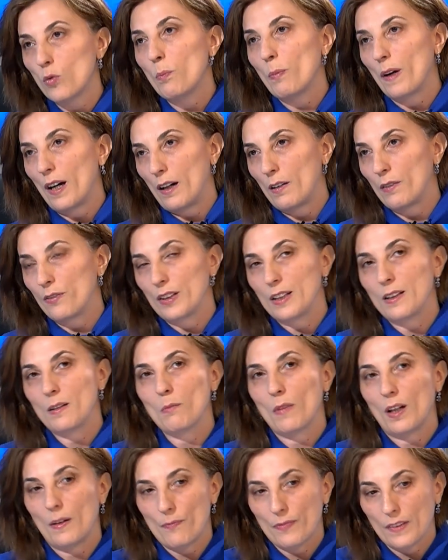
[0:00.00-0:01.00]
large-scale
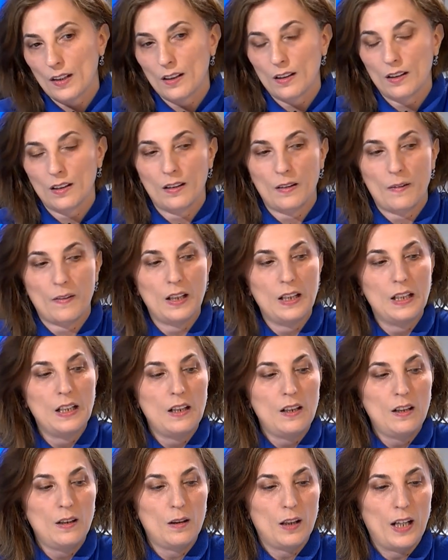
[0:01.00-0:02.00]
corruption and
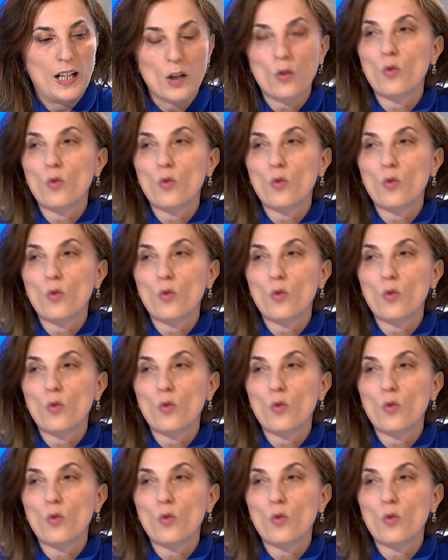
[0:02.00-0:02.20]
crimes.